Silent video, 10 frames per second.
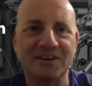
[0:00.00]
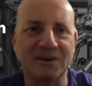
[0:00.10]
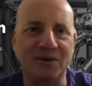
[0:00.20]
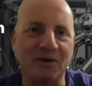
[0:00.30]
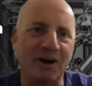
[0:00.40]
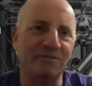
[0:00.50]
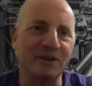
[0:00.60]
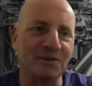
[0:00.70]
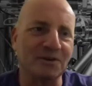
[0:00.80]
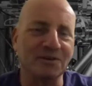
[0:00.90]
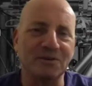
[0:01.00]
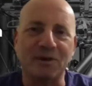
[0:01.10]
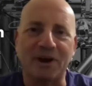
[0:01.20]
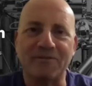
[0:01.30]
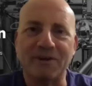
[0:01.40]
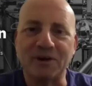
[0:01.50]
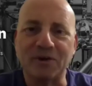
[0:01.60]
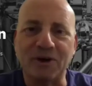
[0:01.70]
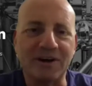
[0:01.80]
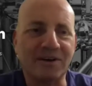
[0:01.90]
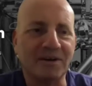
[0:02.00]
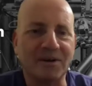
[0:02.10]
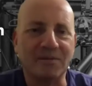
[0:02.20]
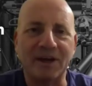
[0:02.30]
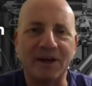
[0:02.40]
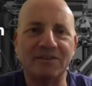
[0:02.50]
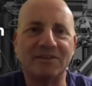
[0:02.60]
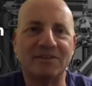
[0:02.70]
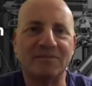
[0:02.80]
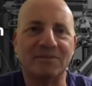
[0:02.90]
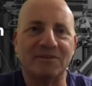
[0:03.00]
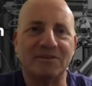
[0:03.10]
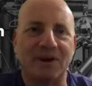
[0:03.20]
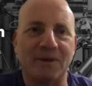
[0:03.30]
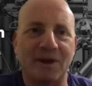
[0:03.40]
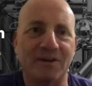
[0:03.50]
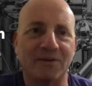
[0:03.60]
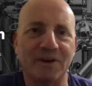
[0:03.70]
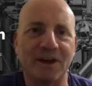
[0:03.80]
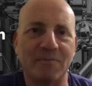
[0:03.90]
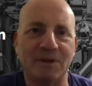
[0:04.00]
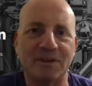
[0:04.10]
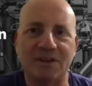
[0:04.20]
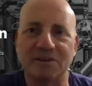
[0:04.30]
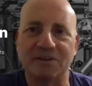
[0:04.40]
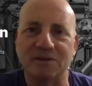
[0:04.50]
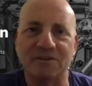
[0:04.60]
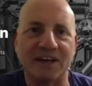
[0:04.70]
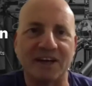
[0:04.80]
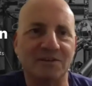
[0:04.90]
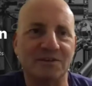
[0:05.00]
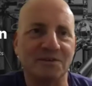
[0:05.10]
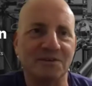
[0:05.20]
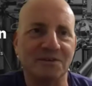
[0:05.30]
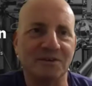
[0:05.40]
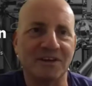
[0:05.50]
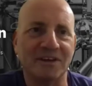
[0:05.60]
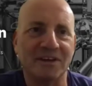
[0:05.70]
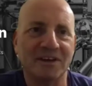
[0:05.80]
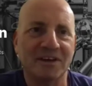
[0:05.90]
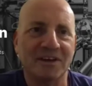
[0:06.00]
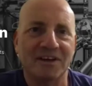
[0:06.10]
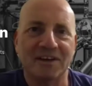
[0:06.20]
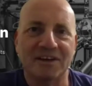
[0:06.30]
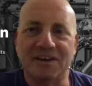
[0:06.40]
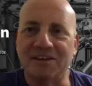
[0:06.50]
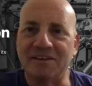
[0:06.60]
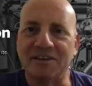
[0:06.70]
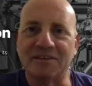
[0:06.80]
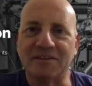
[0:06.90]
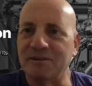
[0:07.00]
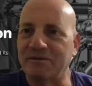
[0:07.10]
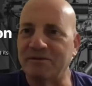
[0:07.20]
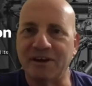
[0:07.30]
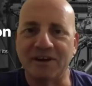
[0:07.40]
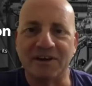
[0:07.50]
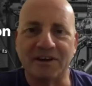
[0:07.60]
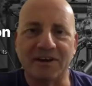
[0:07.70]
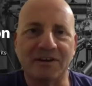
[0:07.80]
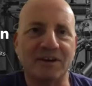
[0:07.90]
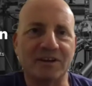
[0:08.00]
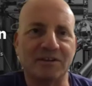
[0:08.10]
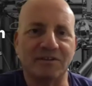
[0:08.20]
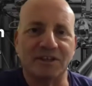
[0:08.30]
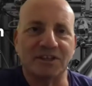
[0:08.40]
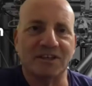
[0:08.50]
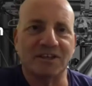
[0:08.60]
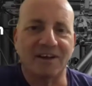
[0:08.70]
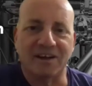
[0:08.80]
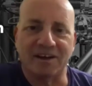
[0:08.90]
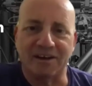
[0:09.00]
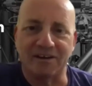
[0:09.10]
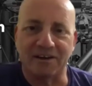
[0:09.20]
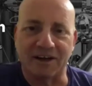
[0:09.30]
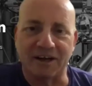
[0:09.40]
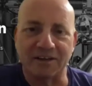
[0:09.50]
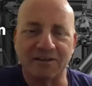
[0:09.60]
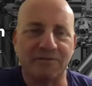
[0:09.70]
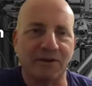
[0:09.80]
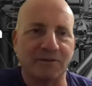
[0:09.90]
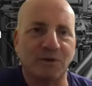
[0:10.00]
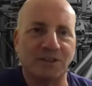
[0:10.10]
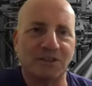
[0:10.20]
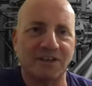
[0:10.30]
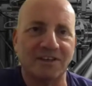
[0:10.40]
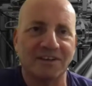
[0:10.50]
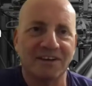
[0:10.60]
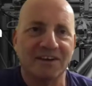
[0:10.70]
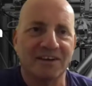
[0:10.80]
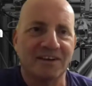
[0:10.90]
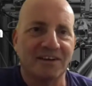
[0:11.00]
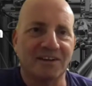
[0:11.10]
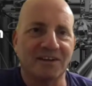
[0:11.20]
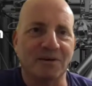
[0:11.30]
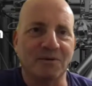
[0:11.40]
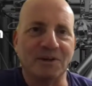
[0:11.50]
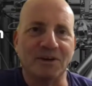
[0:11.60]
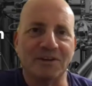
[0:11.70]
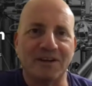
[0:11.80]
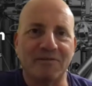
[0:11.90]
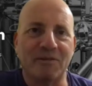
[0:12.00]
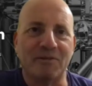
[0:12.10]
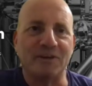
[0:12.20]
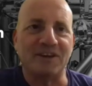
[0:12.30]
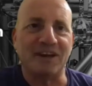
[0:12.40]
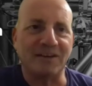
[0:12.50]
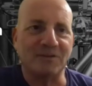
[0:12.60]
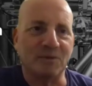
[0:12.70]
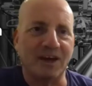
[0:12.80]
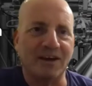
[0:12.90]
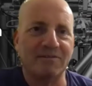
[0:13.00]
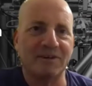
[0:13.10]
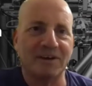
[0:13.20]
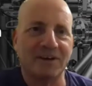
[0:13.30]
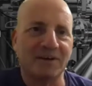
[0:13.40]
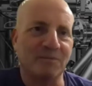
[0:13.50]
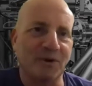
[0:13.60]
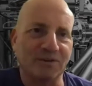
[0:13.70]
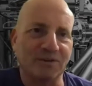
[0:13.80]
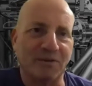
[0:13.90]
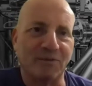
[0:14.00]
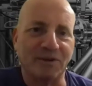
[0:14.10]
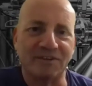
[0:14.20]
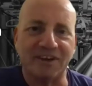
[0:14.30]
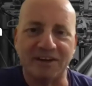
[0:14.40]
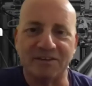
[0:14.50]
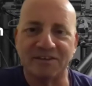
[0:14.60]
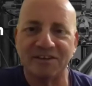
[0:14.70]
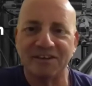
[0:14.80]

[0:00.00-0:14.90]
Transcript: or oh, afternoon, wherever you are uh, based. So I'm ha- really happy that you decided to uh, did this kind of uh, excellent decision. regarding the first question, no, we don't have three slides. We have more than three slides